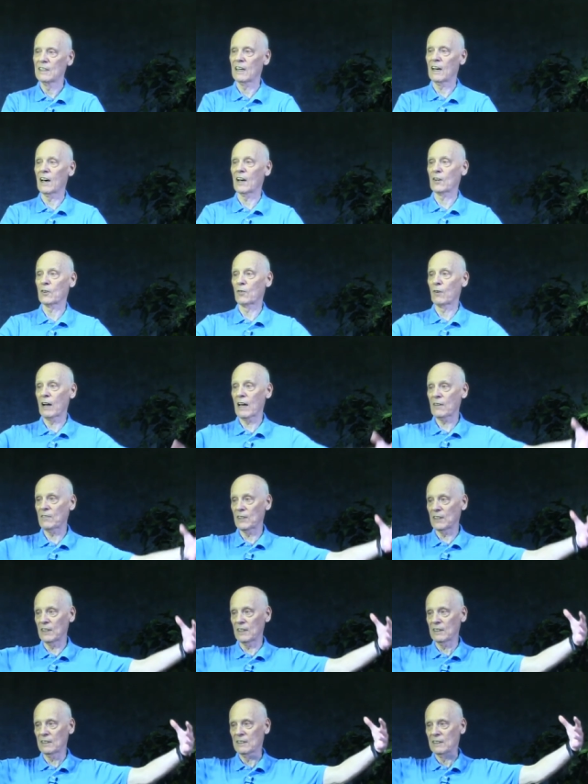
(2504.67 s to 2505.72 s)
uh,
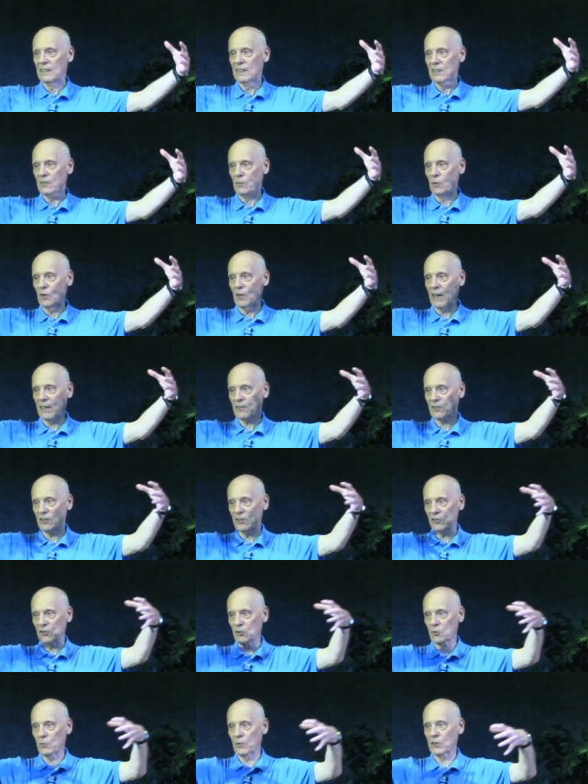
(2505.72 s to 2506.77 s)
gravity will actually
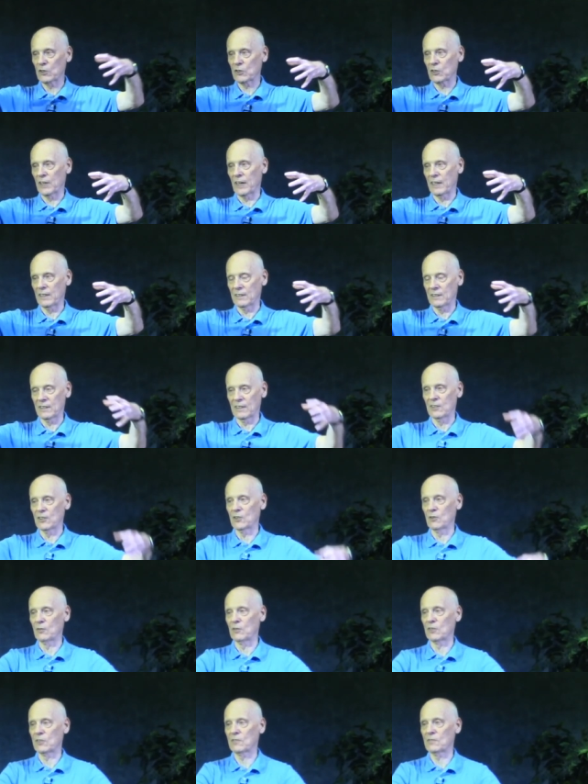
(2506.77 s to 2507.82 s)
squish that
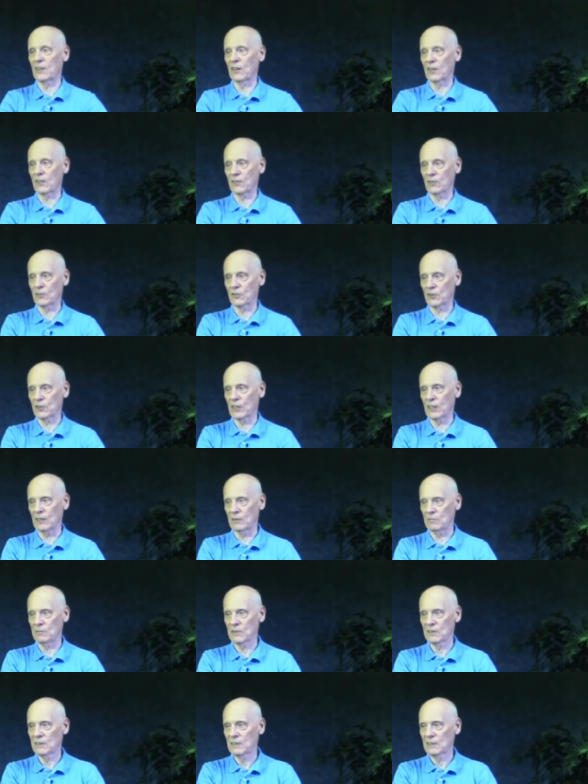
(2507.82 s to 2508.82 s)
into a spherical shape.